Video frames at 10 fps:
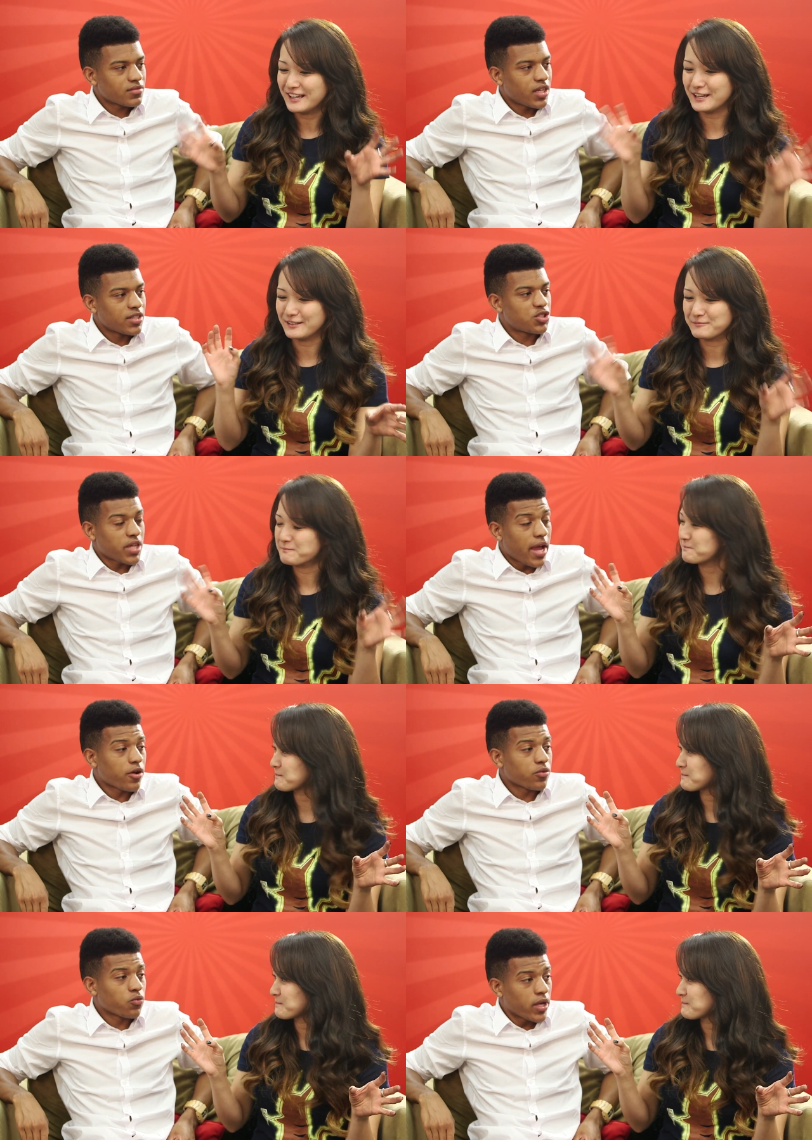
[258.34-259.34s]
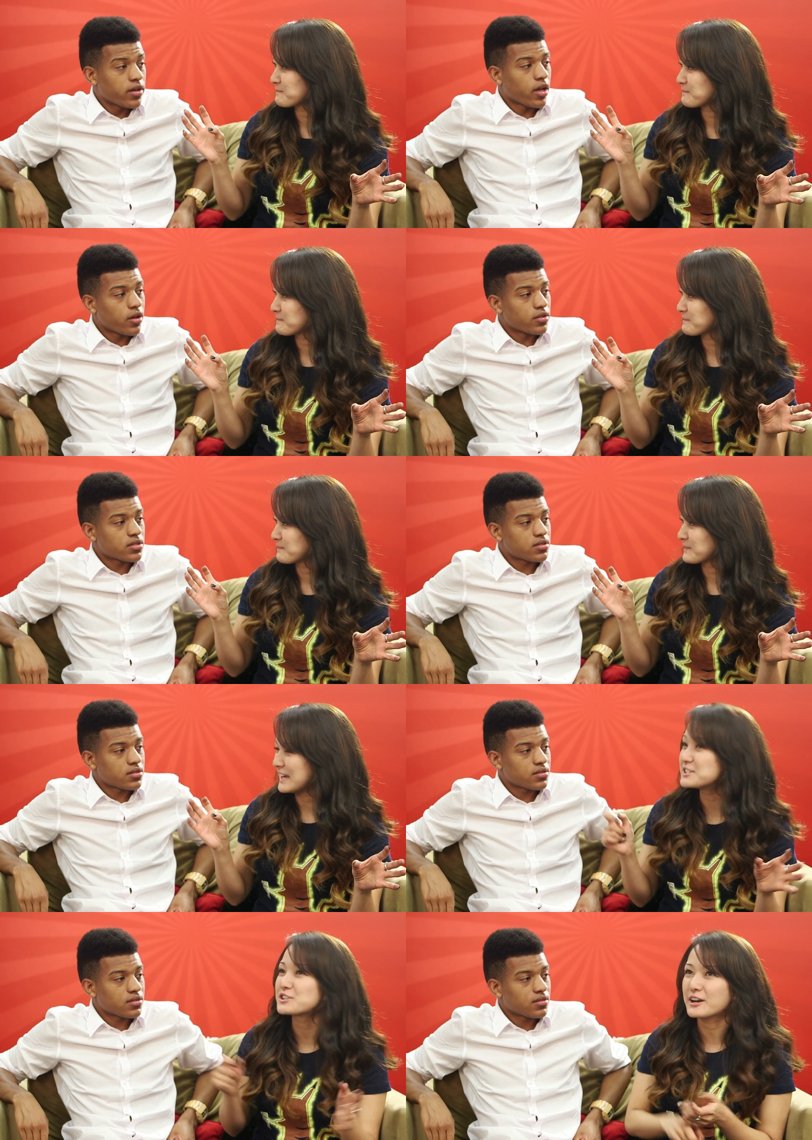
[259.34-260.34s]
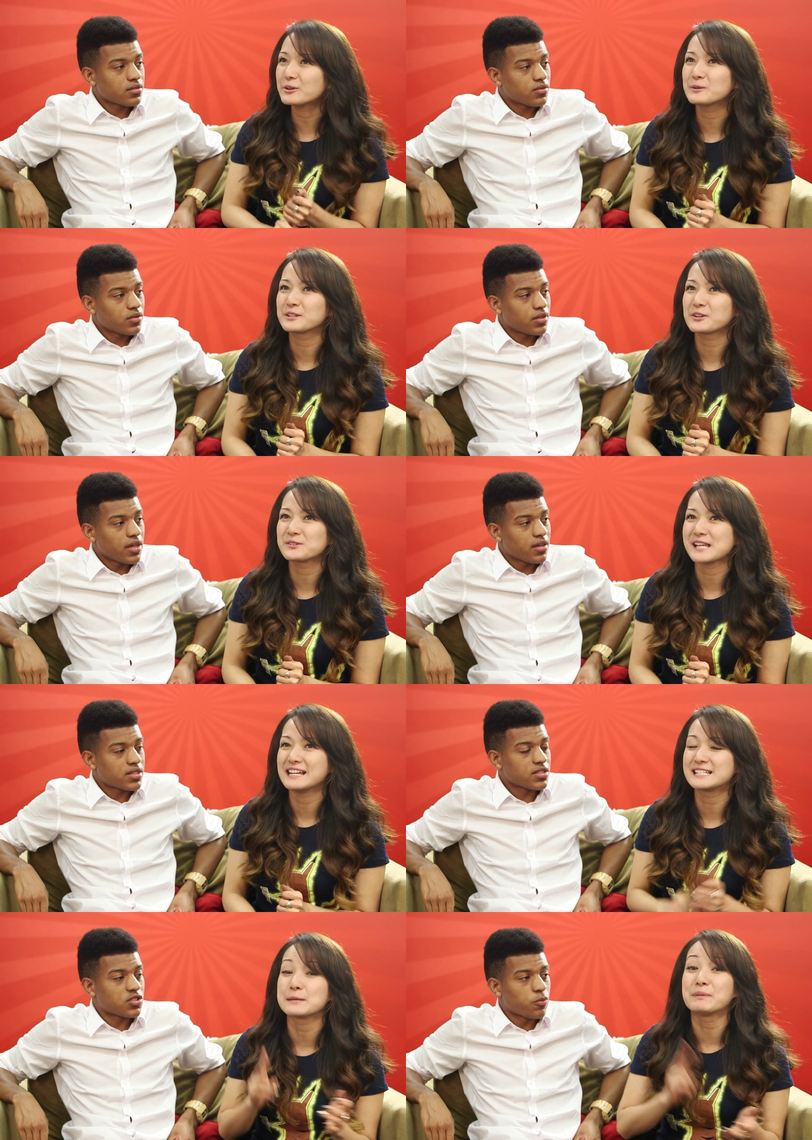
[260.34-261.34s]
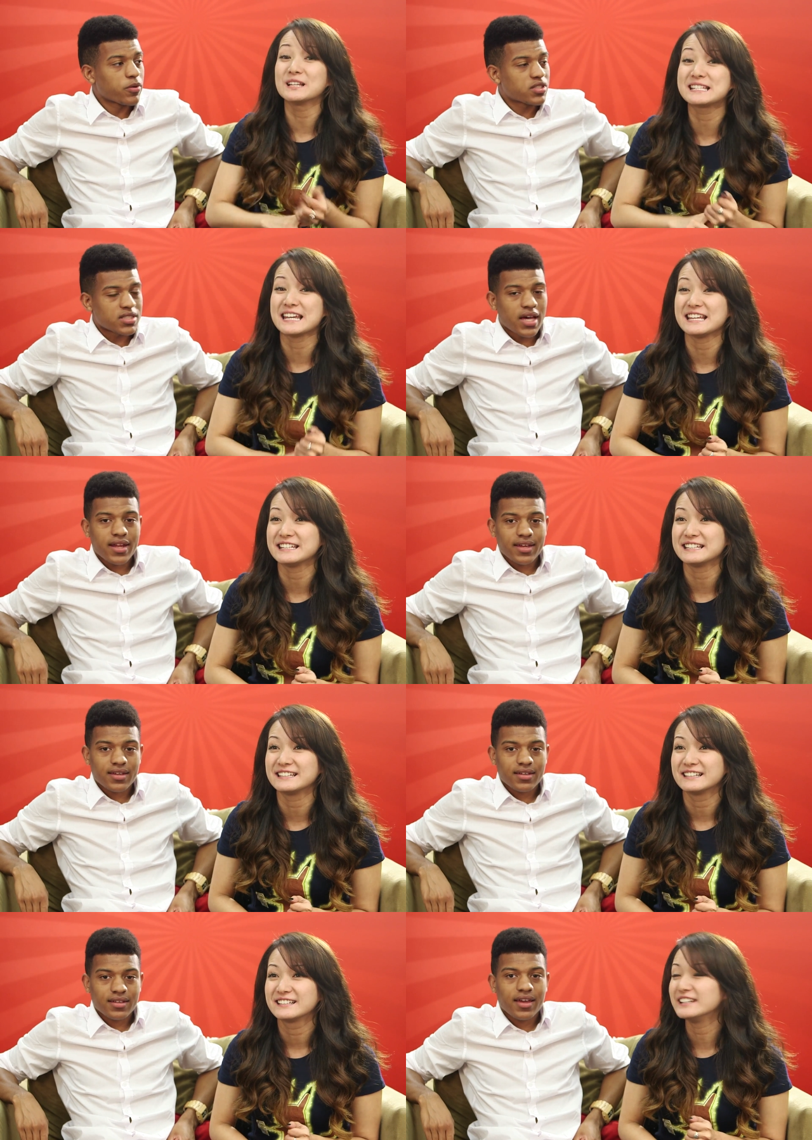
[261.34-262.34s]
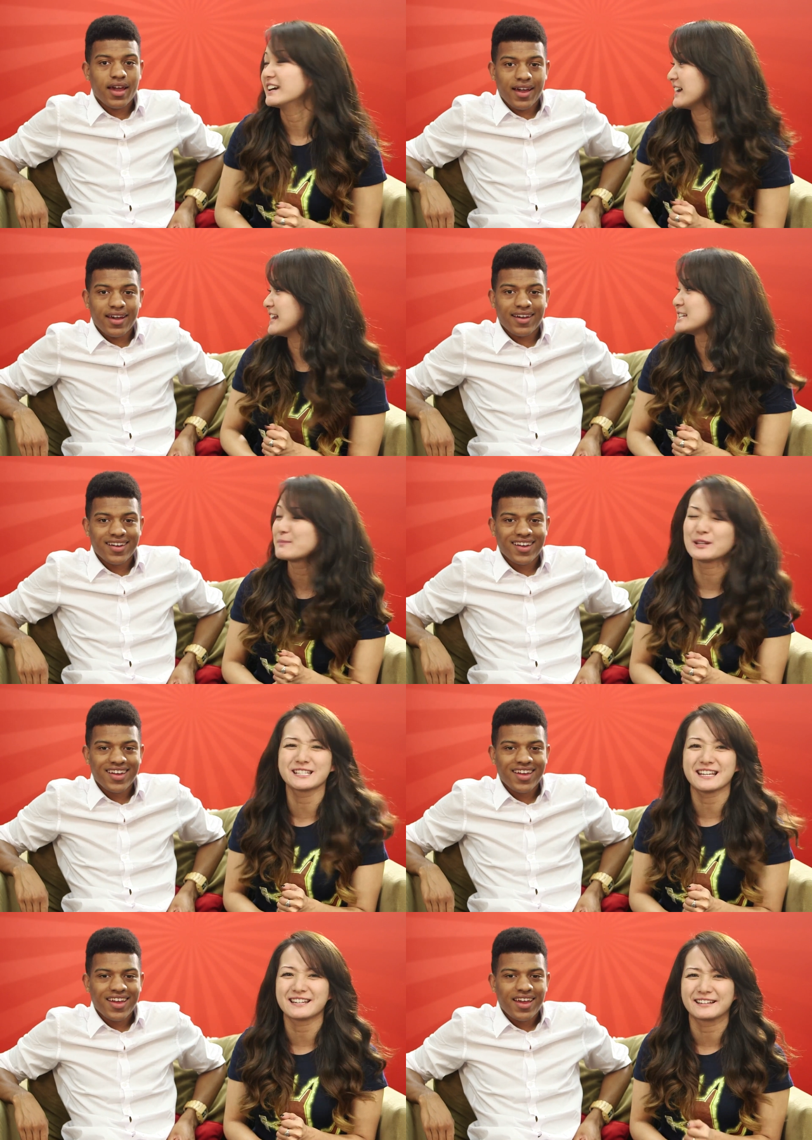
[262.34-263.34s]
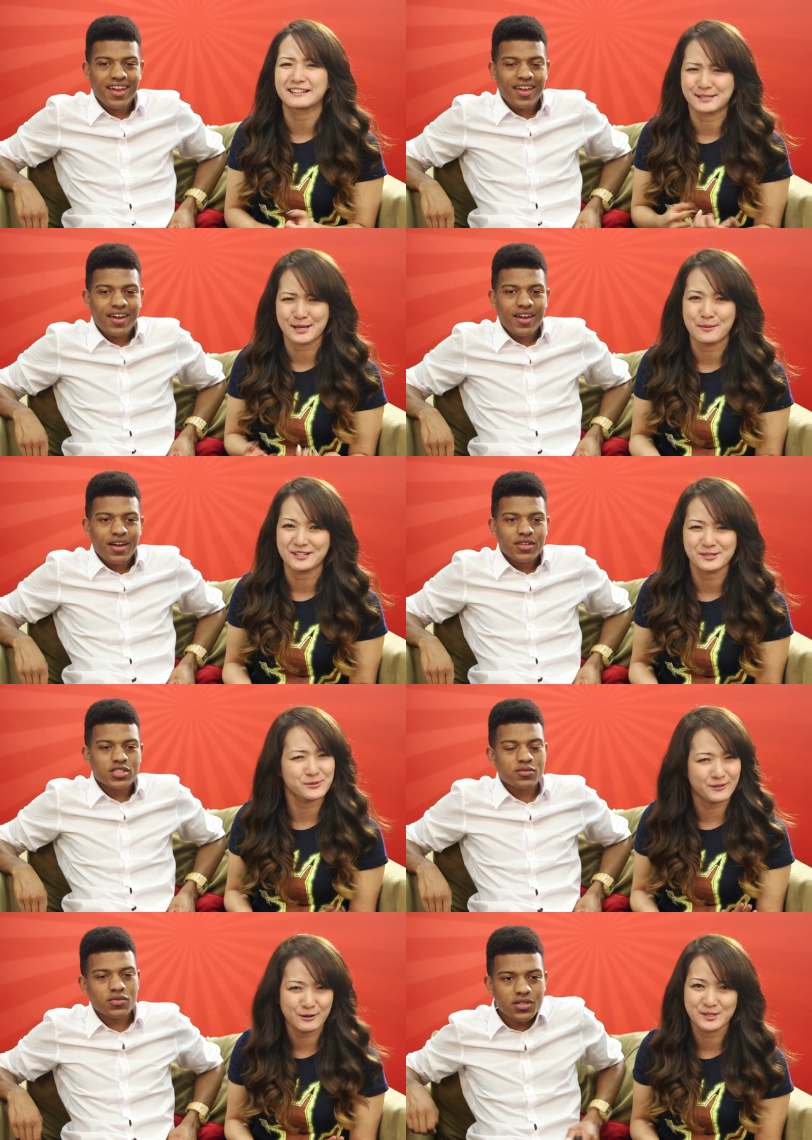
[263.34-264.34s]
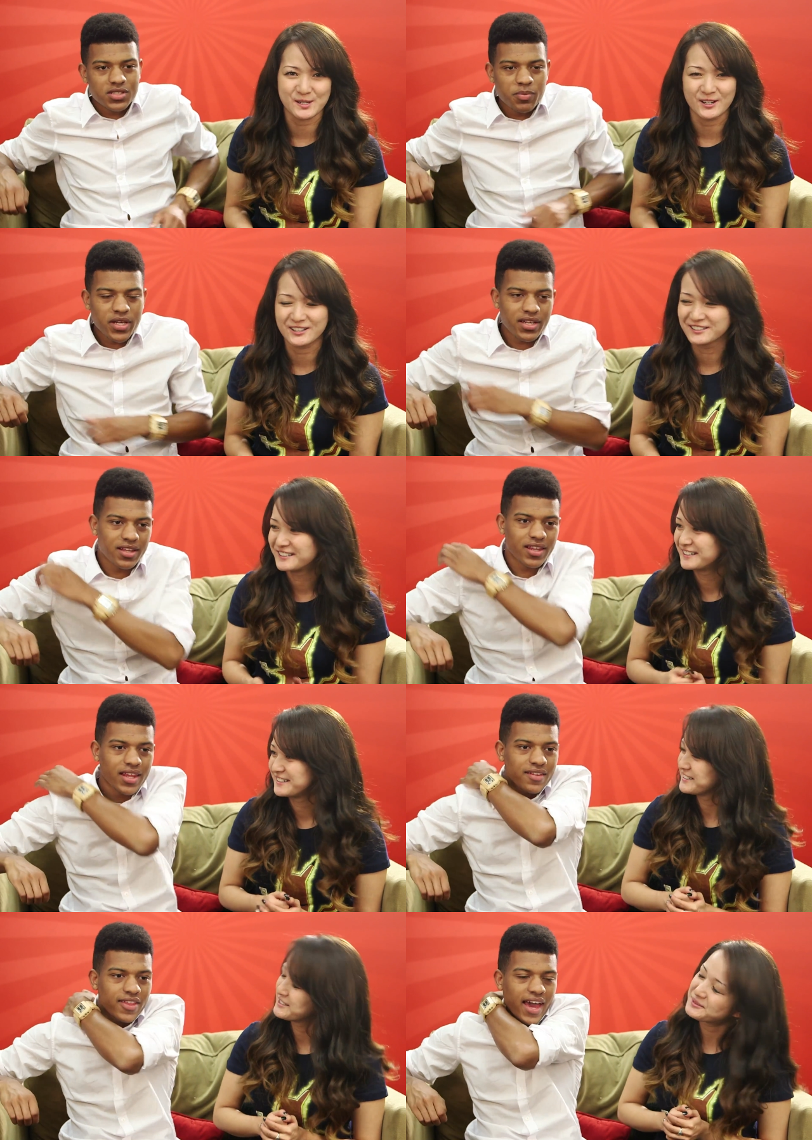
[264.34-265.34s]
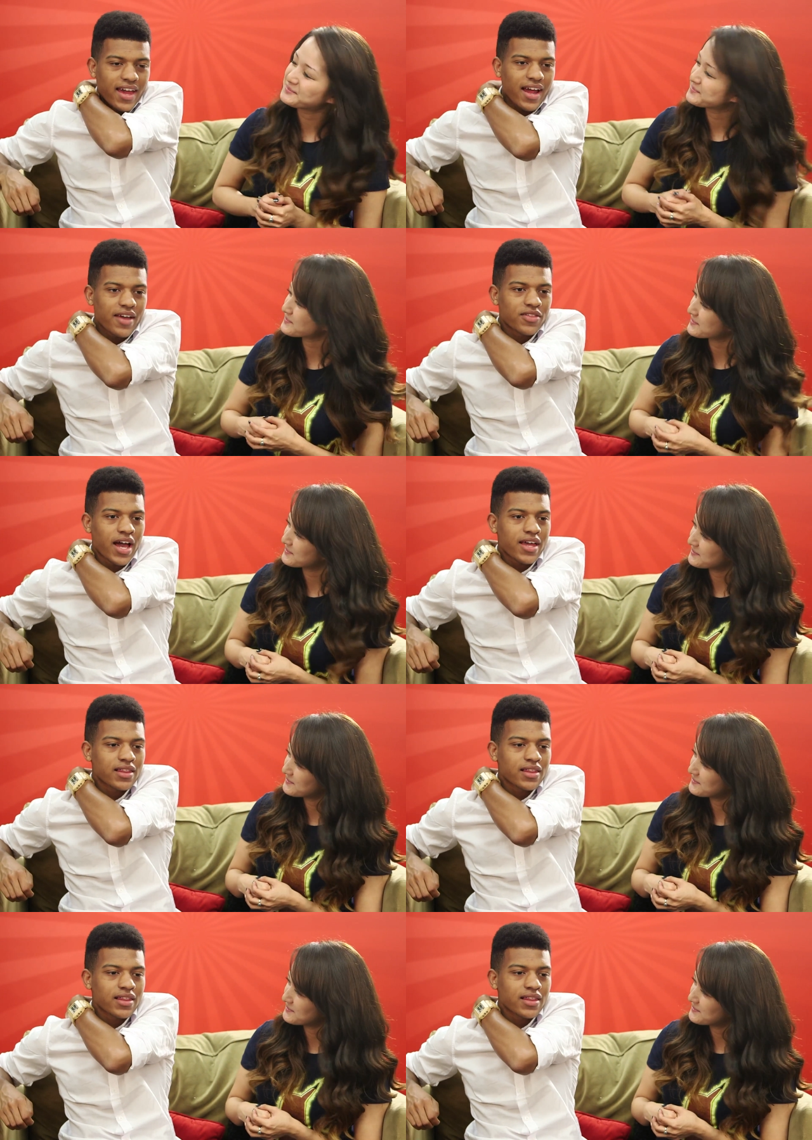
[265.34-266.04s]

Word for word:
Speaker 1: it shattered windows.
Speaker 2: It shattered windows, and it's it debilitated. Yeah. yeah. and it debilitated like the zombies. It was very bizarre. Speaking
Speaker 1: of uh, that, I